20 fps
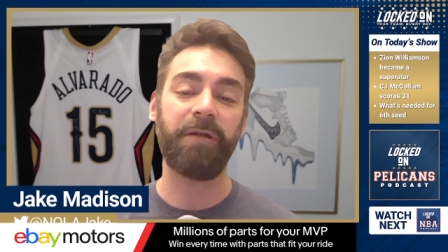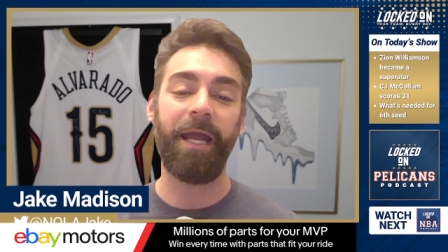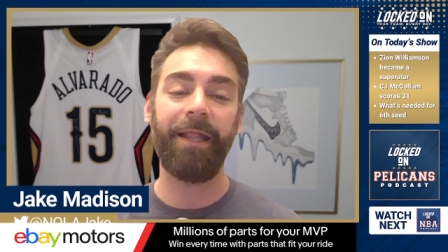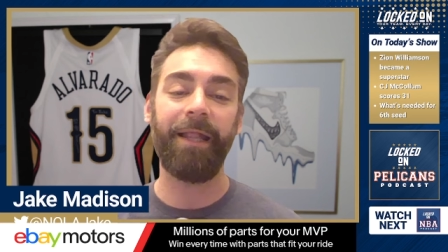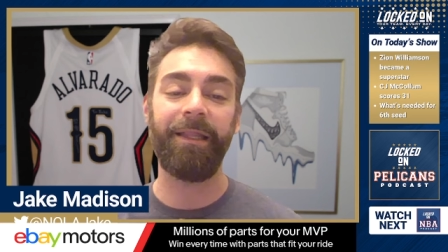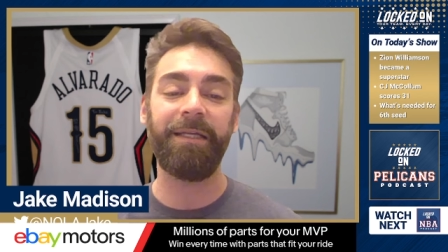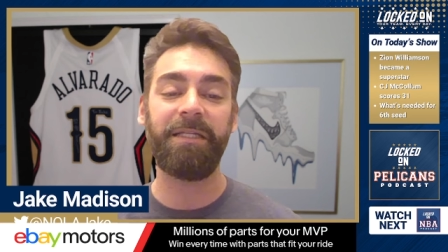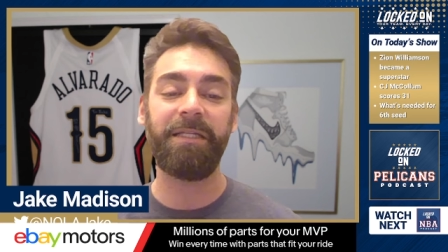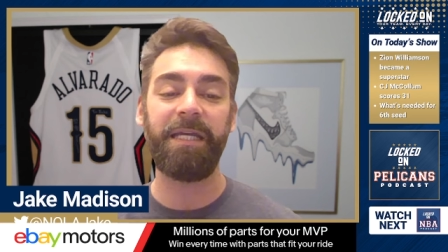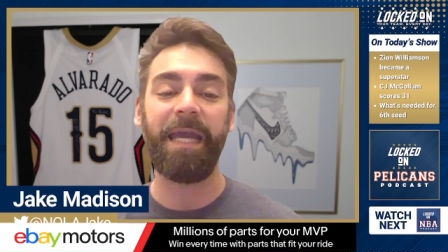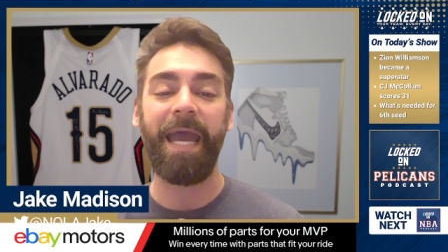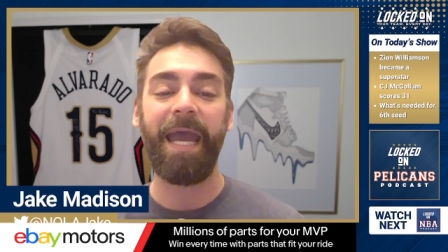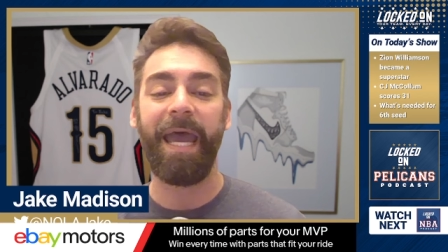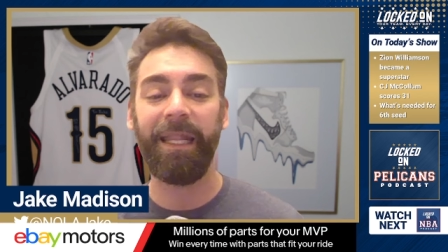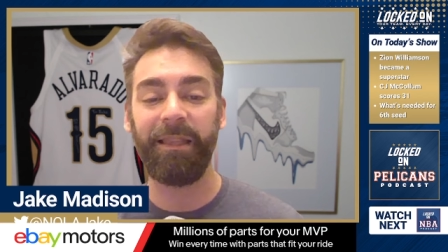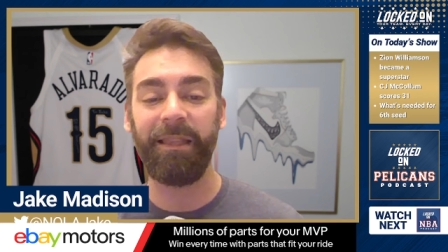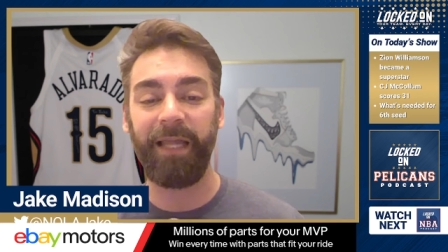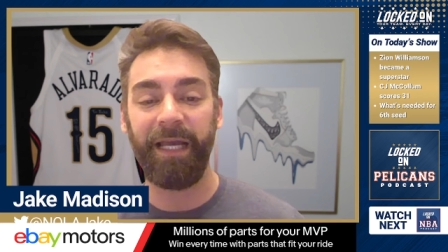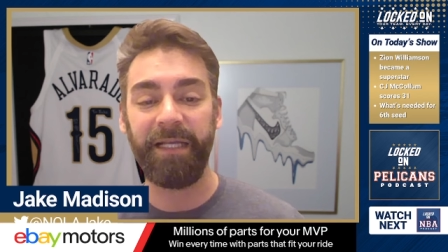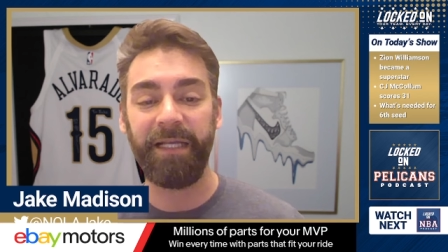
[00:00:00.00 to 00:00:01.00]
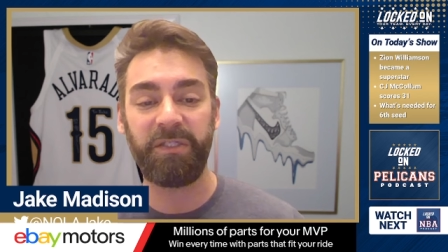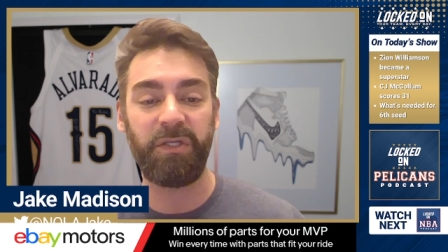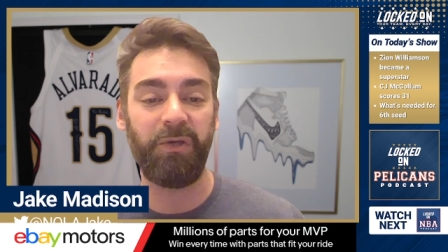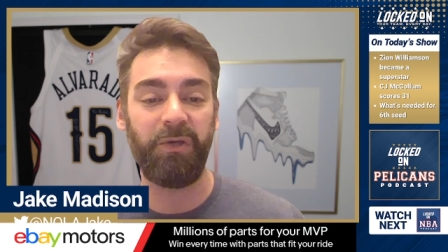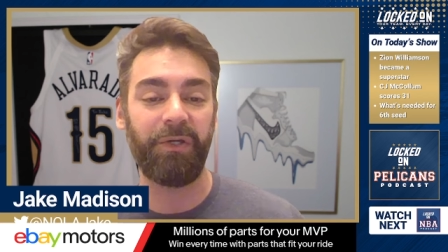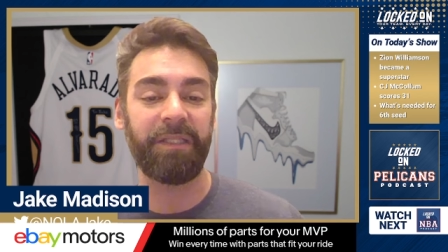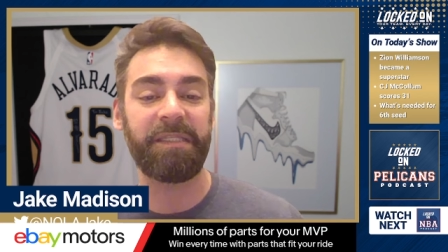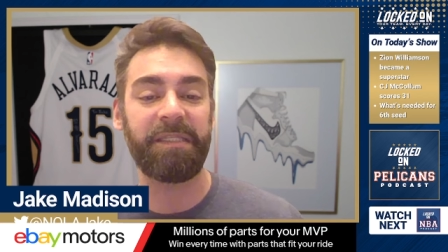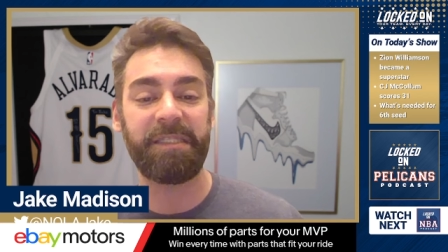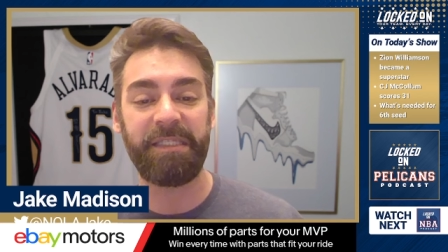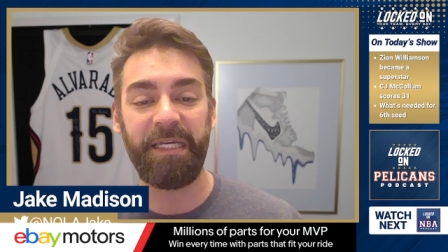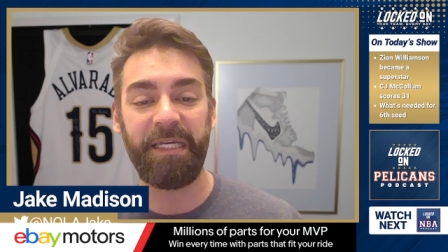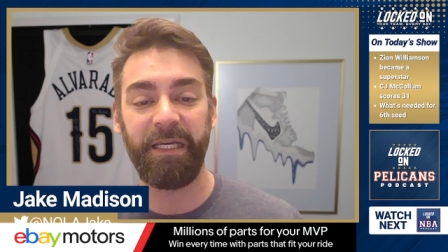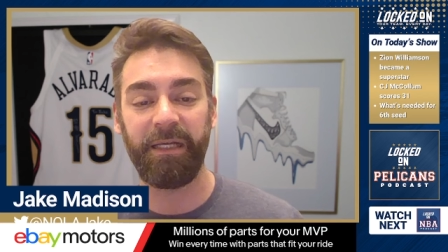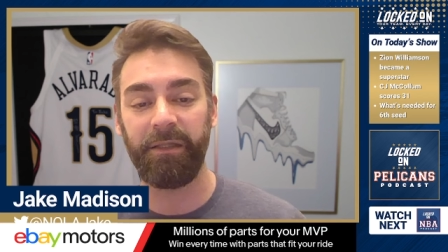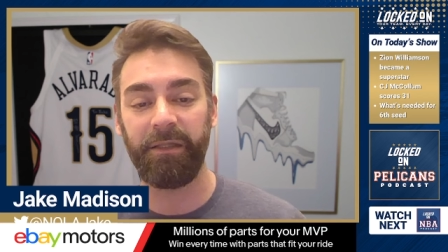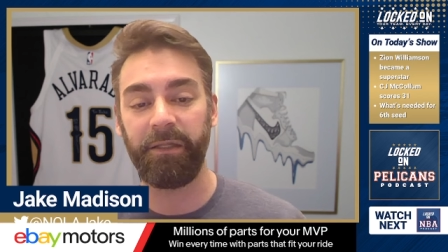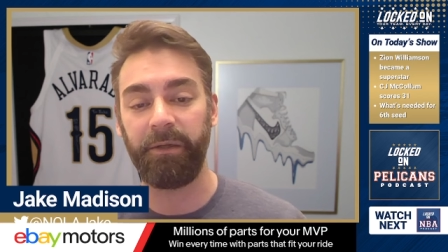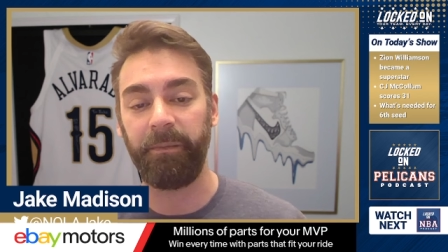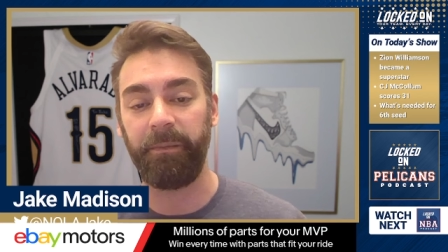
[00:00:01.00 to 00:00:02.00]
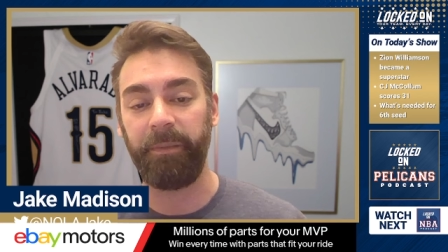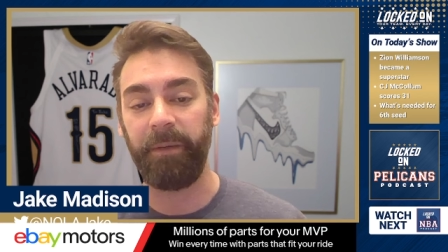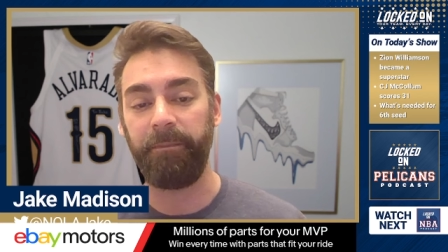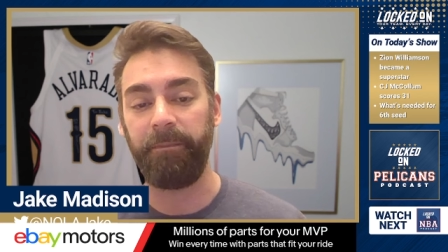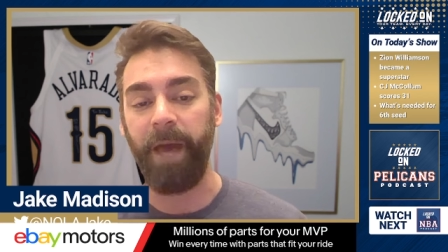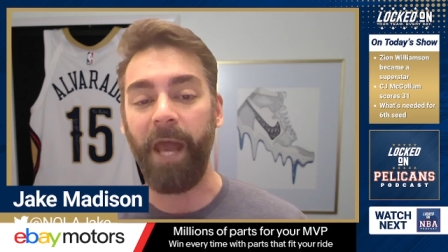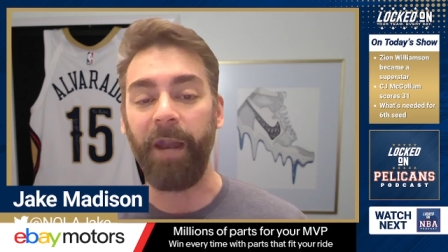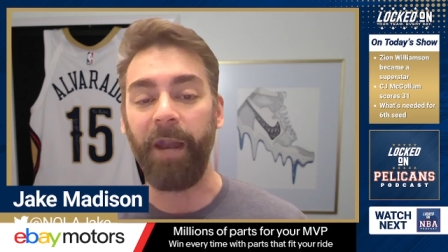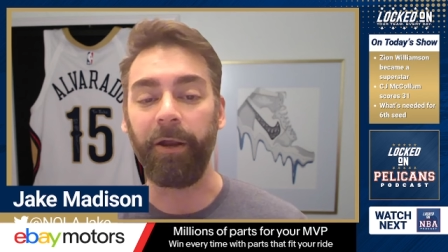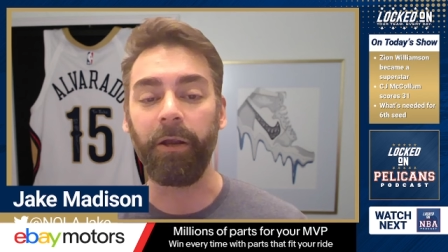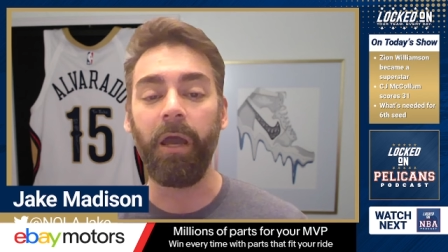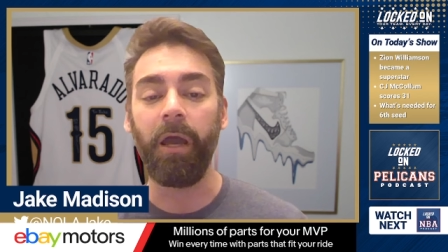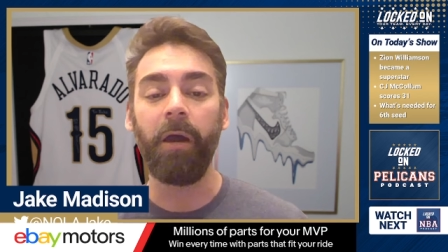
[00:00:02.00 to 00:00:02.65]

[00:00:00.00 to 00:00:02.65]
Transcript: L E D headlights so you can see a little bit better.